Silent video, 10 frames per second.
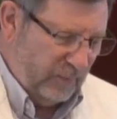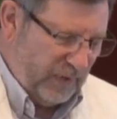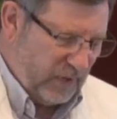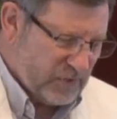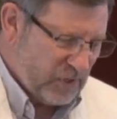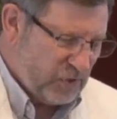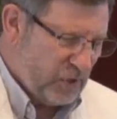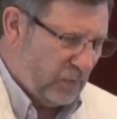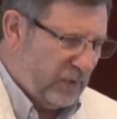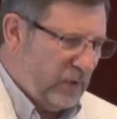because it's
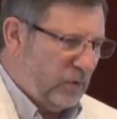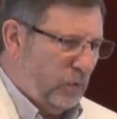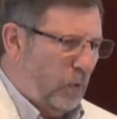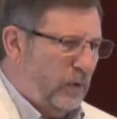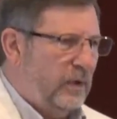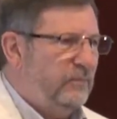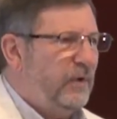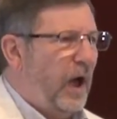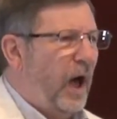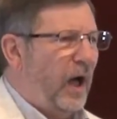showing the glory
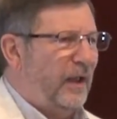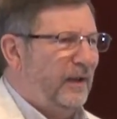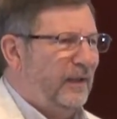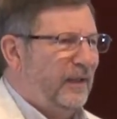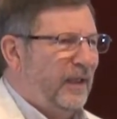of God.